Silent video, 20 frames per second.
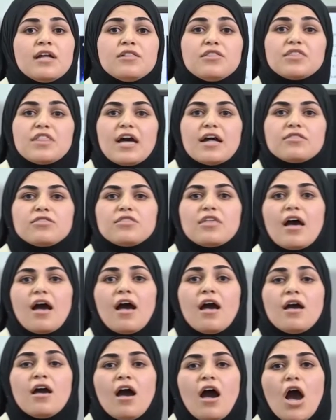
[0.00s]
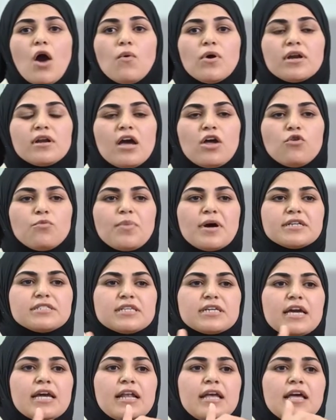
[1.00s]
end that our
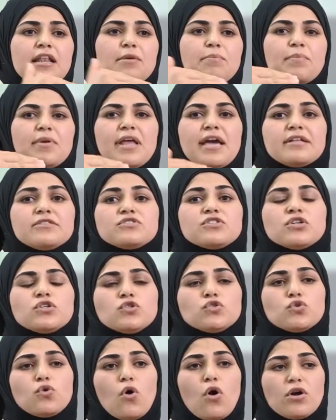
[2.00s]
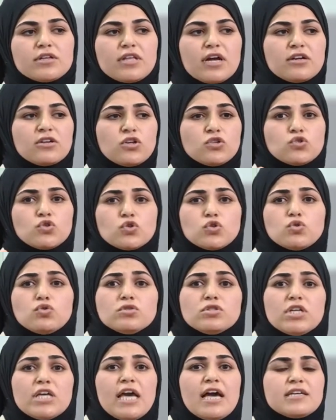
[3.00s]
nanoparticle in plane tend to order into
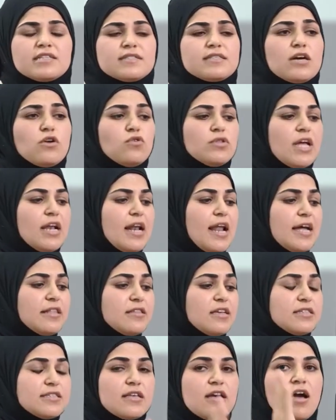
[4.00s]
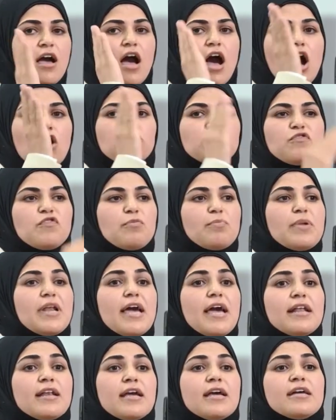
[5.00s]
2D hexagonal lattice, out of
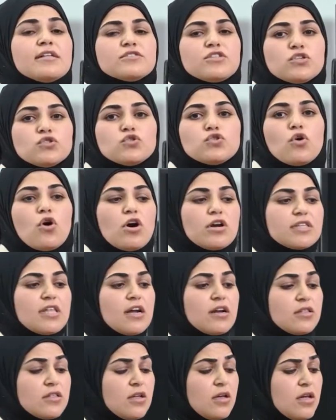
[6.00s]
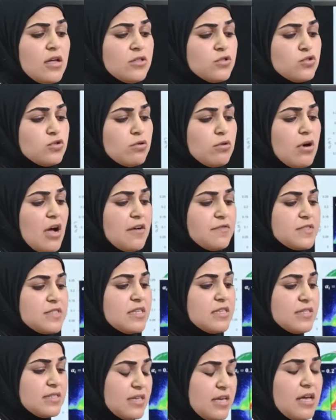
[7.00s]
plane tend to order into
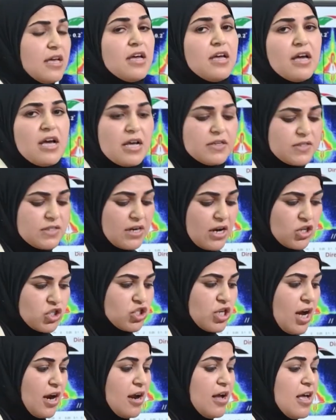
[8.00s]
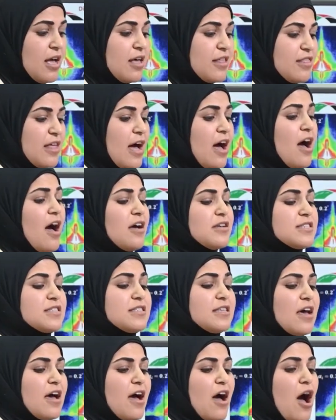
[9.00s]
FCC structure. The
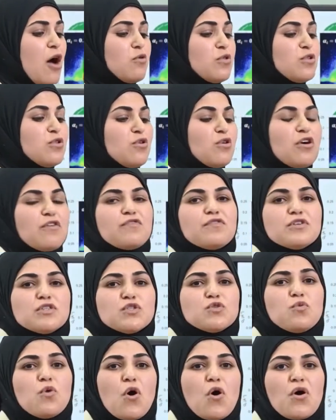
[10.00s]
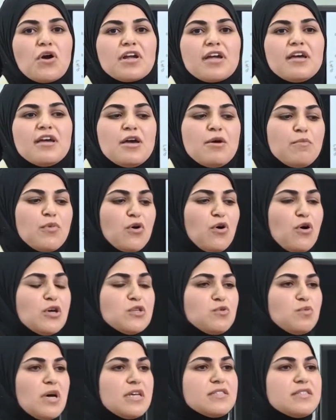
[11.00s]
outlook of this work, because
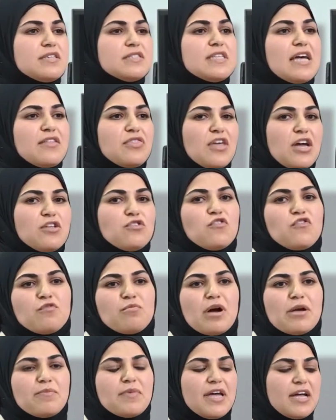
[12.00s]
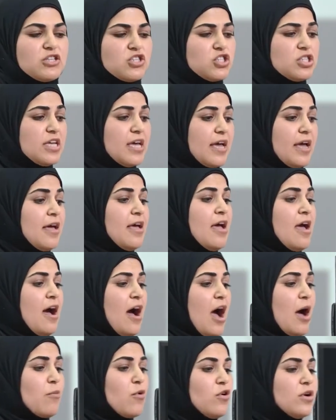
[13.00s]
was this at the end of my PhD,
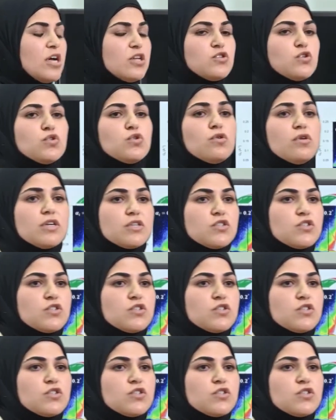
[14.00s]
I'm going to do it